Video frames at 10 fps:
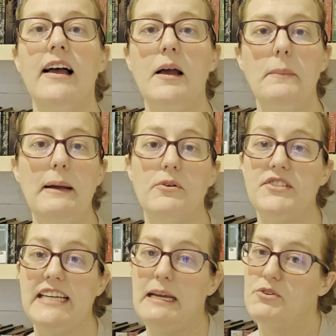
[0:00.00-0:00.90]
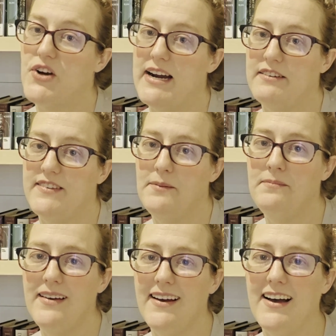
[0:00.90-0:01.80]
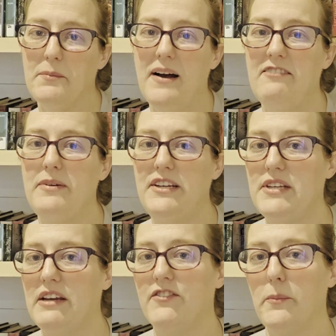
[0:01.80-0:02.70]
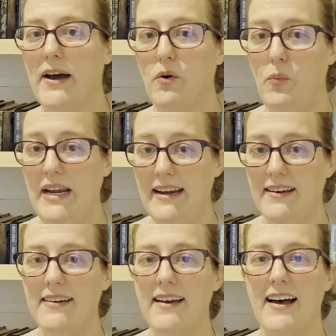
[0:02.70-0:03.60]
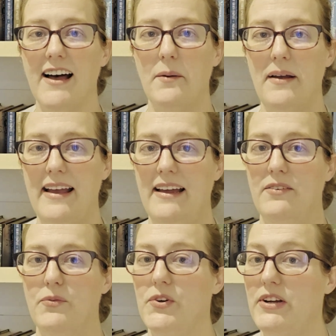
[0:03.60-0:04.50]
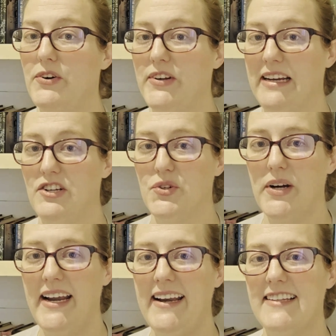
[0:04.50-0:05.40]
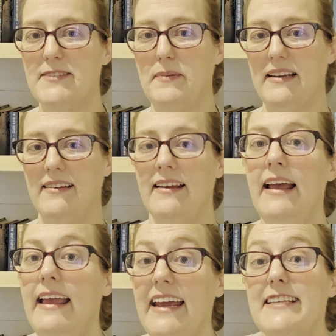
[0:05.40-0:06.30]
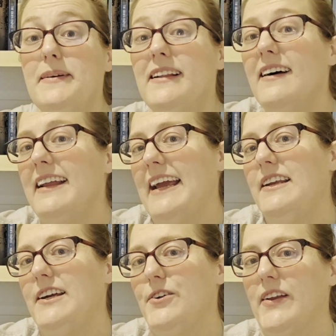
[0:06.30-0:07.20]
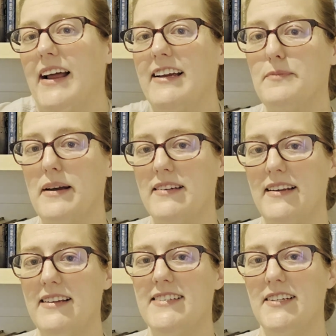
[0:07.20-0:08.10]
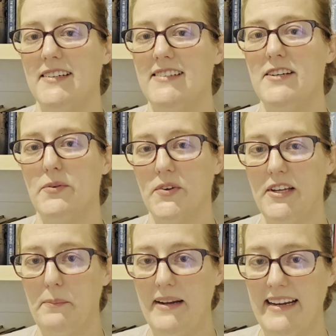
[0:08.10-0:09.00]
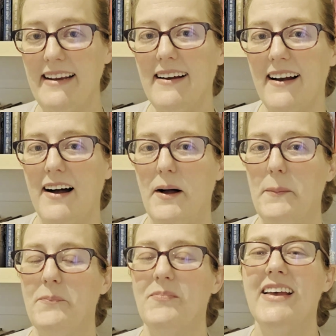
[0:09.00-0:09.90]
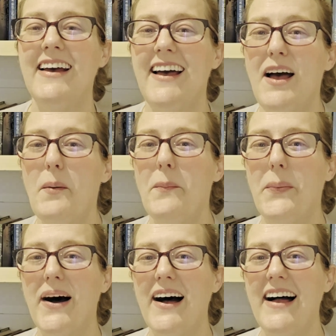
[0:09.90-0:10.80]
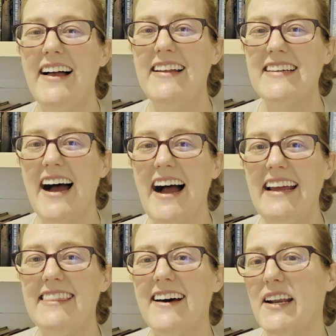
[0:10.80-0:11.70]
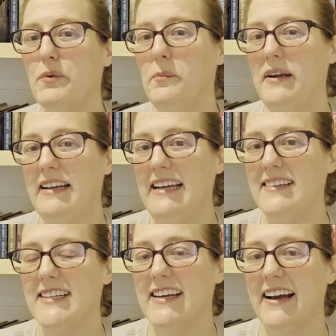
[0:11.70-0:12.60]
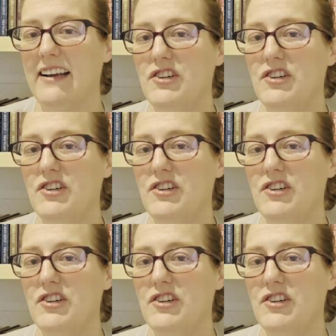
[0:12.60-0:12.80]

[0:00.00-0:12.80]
be able to keep track of them. I've been using it for about a week and really, really enjoy it. It's been a lot handier than I expected it to really be. But I thought it would be neat to kind of